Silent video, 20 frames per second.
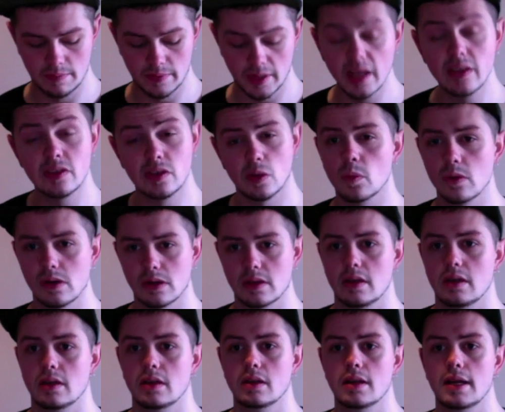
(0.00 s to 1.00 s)
is it worth
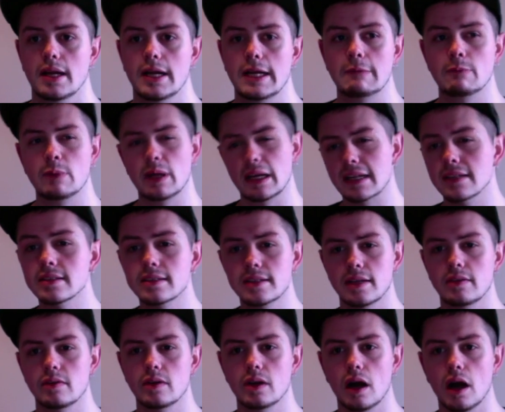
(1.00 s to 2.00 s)
it? Well,
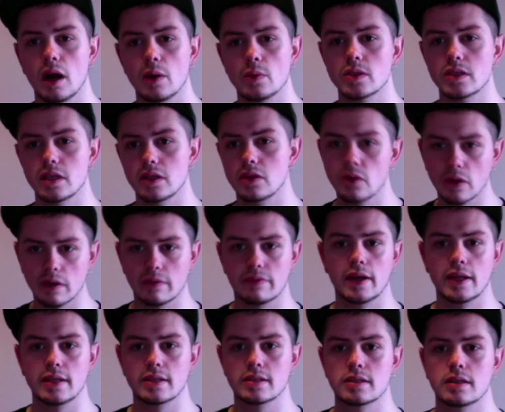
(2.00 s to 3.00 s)
considering I was in
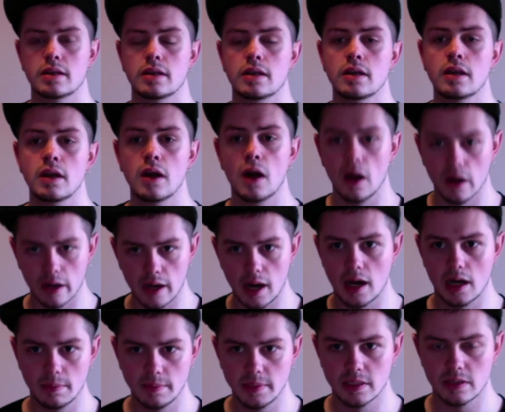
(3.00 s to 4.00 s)
NorthFace on
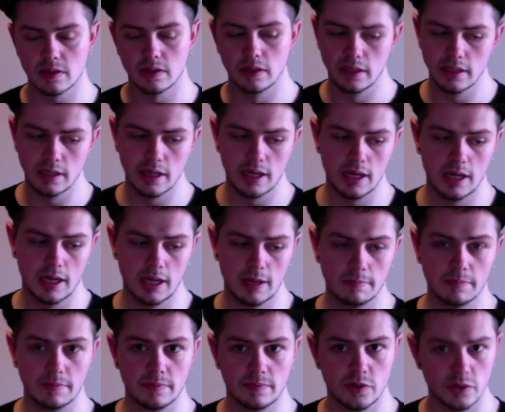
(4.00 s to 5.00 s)
Carnaby Street
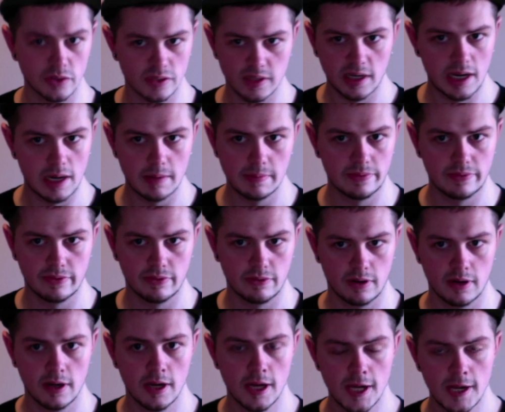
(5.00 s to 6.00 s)
just the day before,